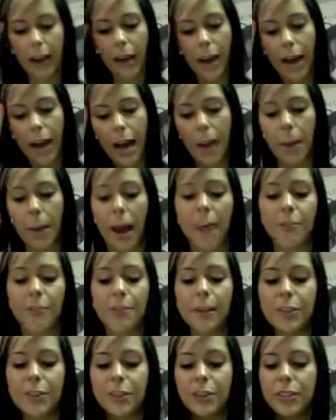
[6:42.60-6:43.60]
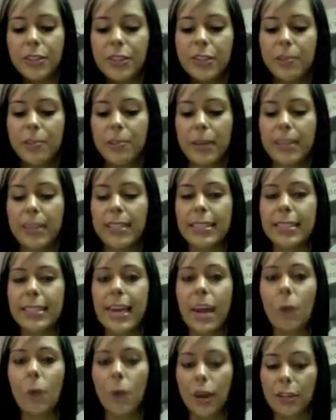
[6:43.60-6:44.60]
I have pictures of places that
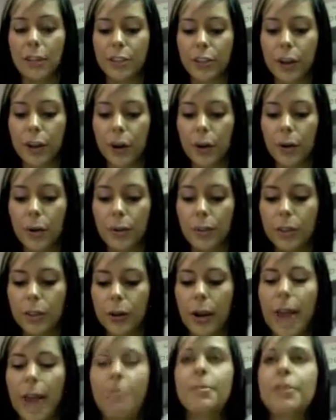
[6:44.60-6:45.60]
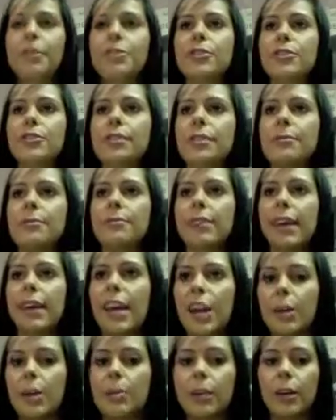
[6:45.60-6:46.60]
I want to go. So I have pictures of the
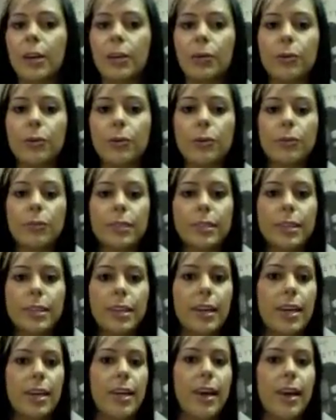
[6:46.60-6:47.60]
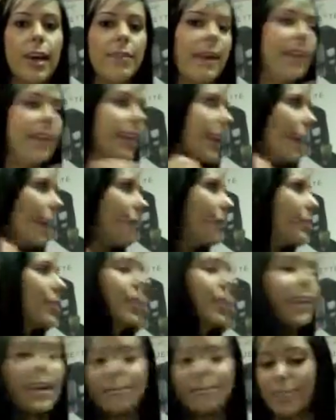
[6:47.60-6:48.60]
Caribbean cruise. I've had that up
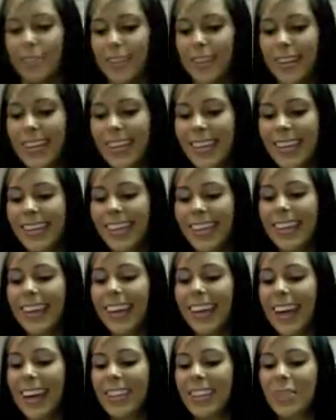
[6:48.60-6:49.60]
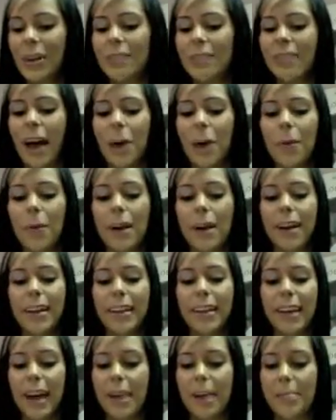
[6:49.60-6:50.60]
forever. So I have that
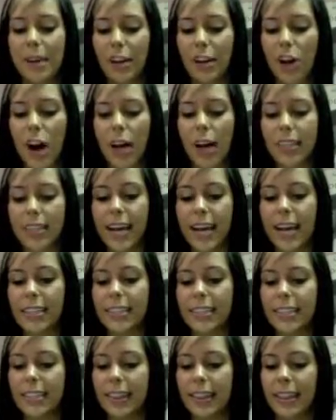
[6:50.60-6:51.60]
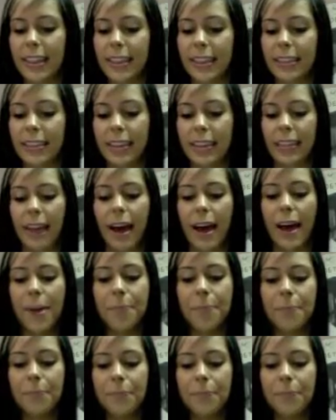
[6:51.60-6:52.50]
one, and contests and things like that.